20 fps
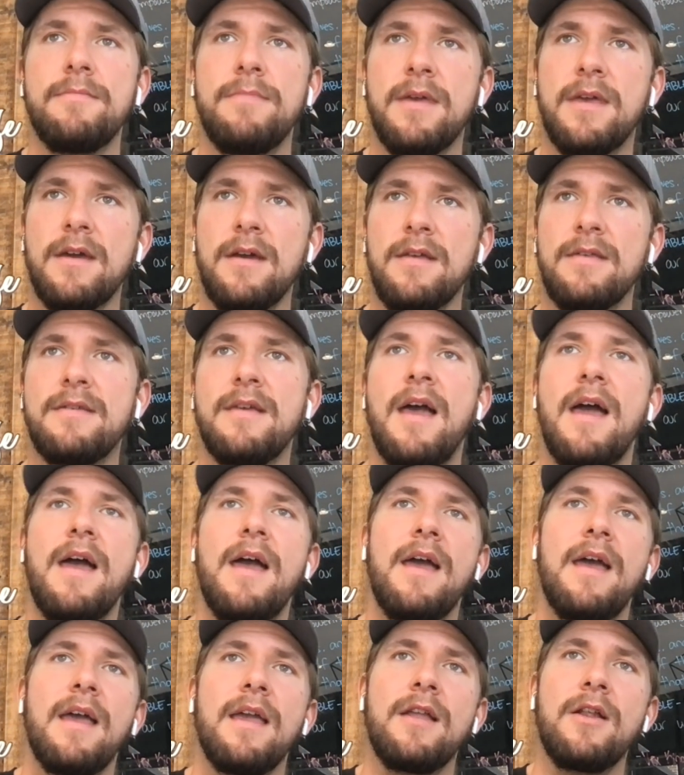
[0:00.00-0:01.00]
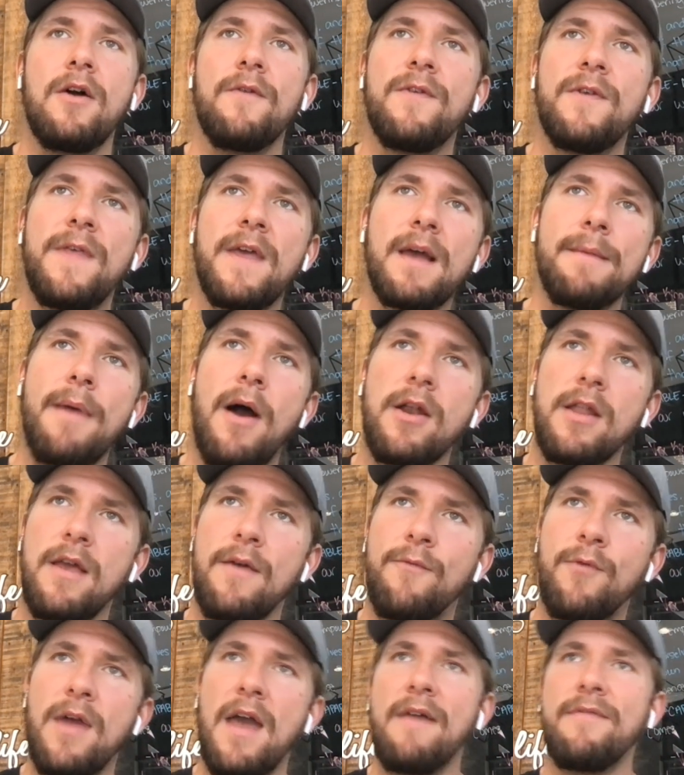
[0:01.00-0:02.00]
Because, if you think about it,
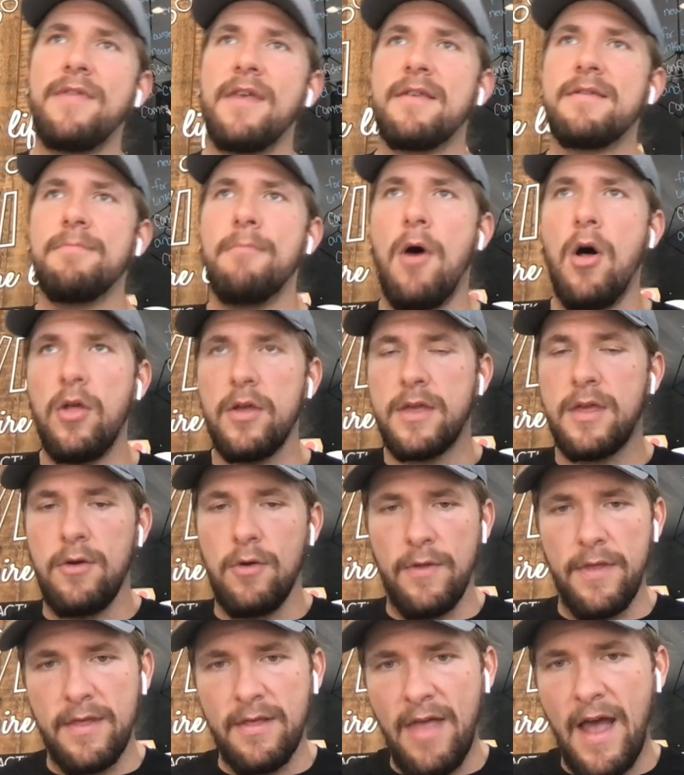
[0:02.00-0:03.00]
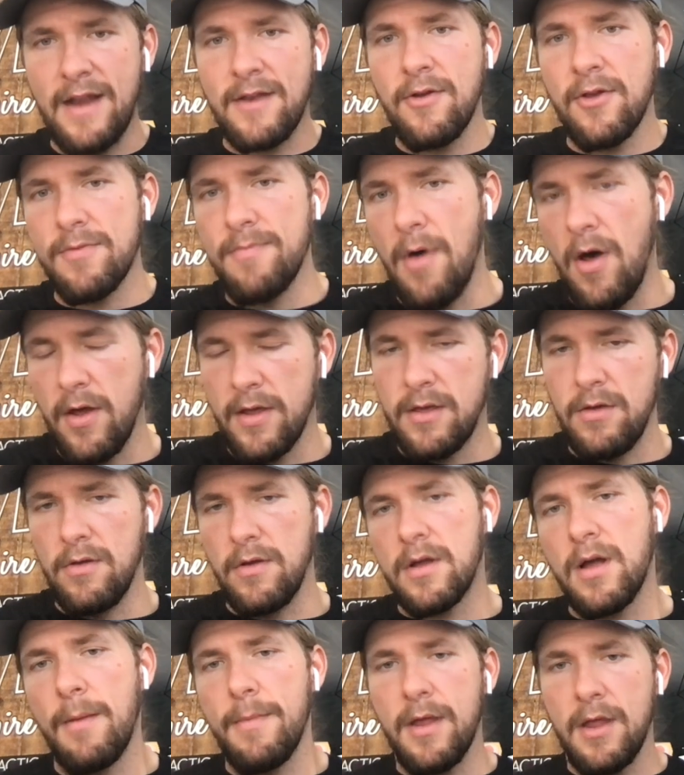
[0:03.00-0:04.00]
if we have this molecule, this lactose molecule
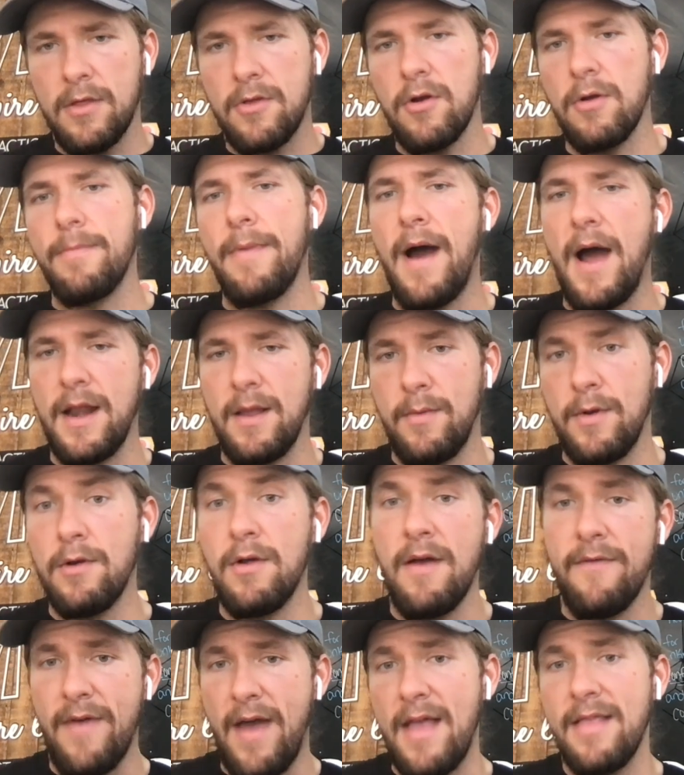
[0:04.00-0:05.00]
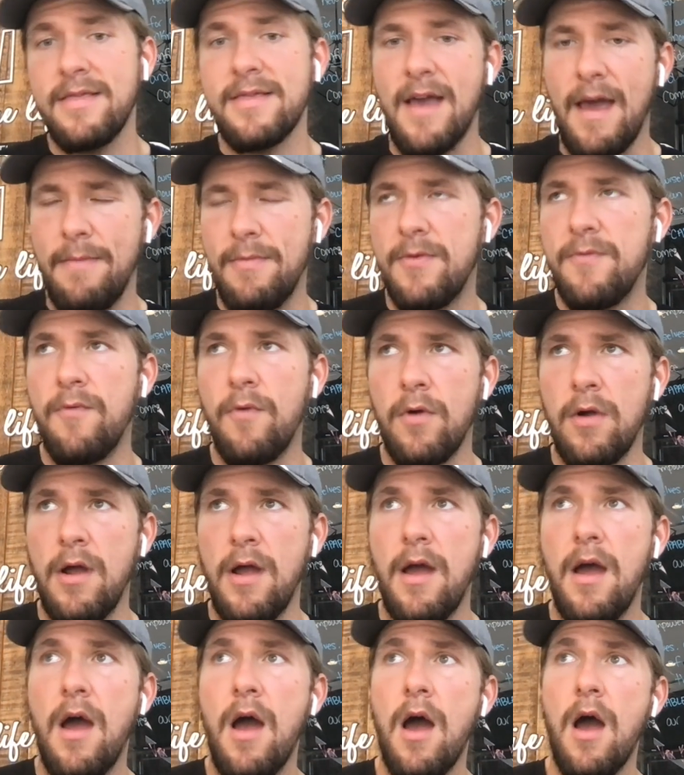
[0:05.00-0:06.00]
coming into our body, we don't have enzymes for it.